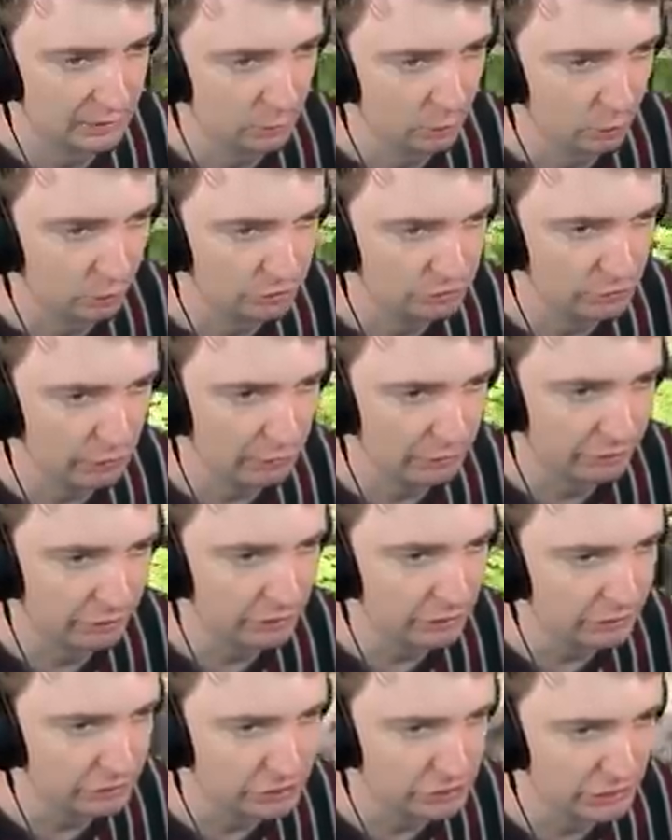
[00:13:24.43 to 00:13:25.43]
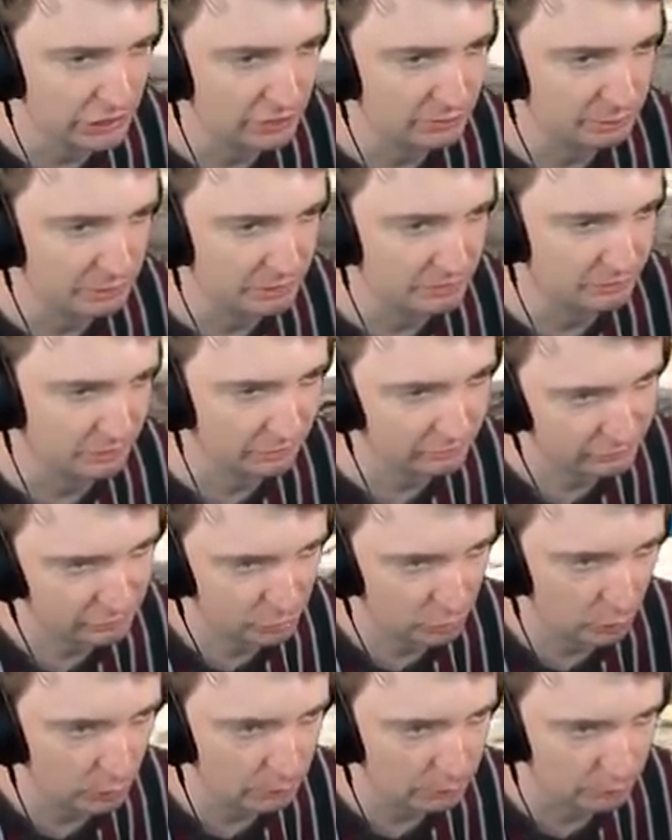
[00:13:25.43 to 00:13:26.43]
And also I think the G S P starts to
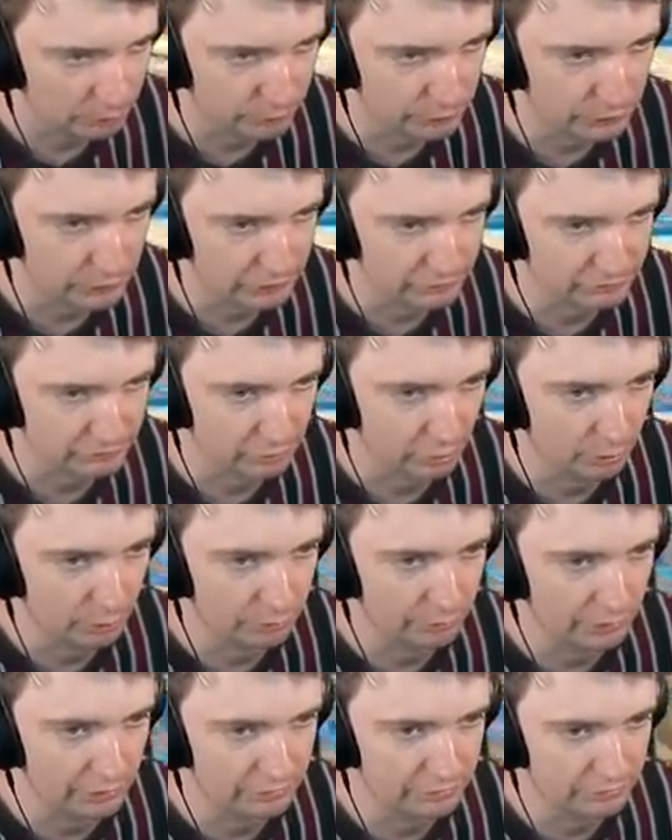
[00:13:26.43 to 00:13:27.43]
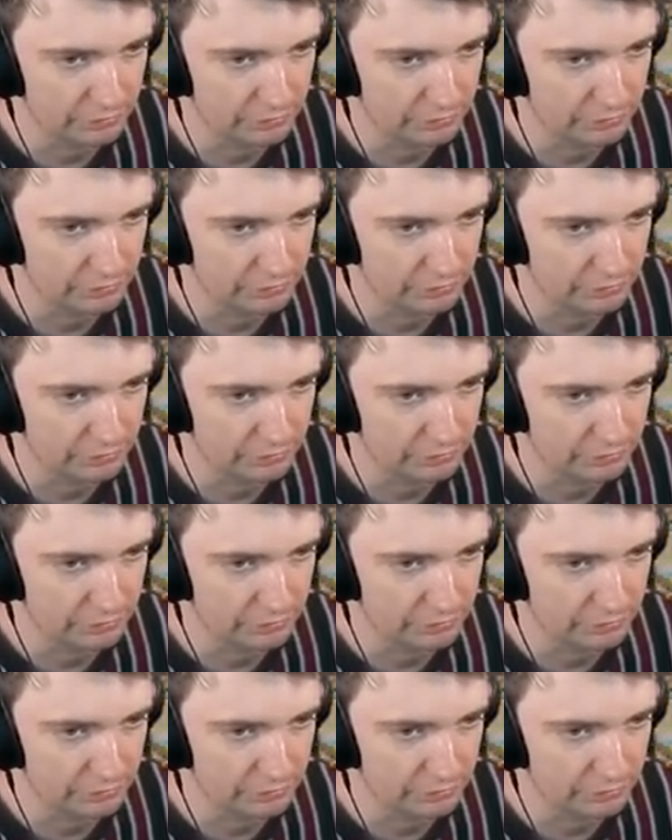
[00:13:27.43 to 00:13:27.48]
go up really slow around